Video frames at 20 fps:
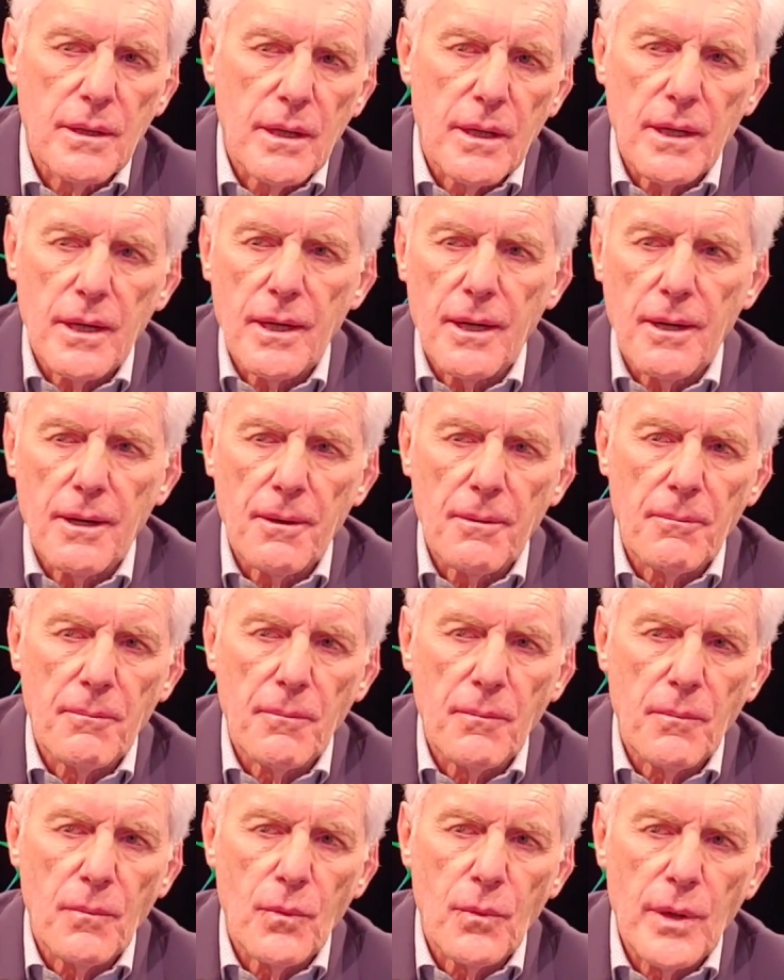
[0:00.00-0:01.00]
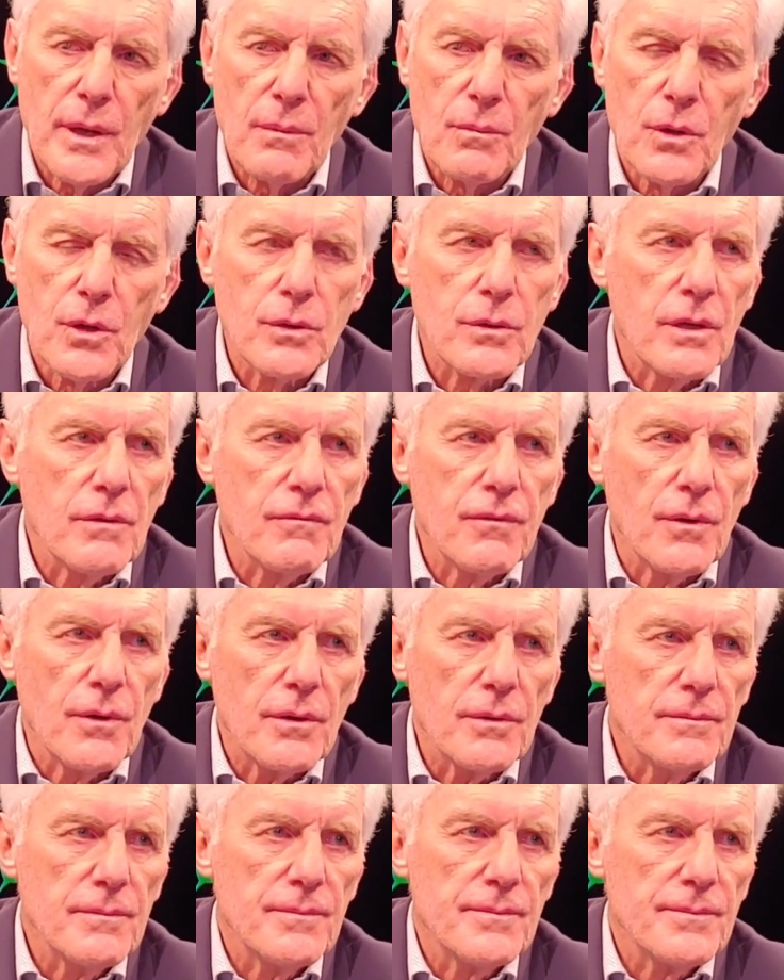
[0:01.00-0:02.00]
um, we're looking
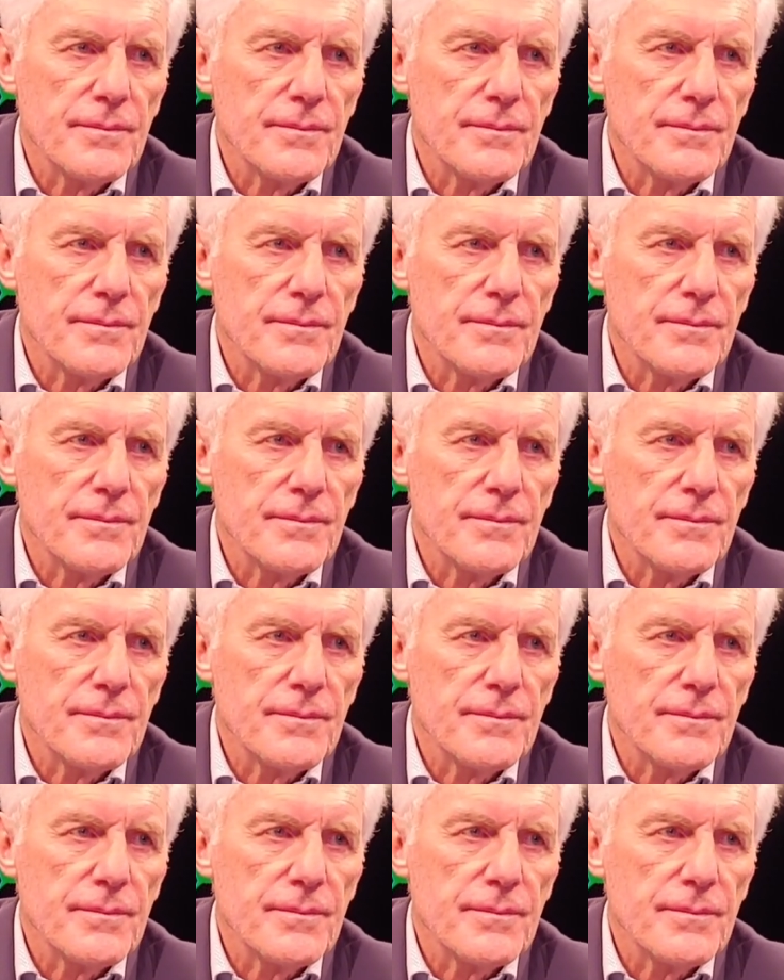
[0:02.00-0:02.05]
for.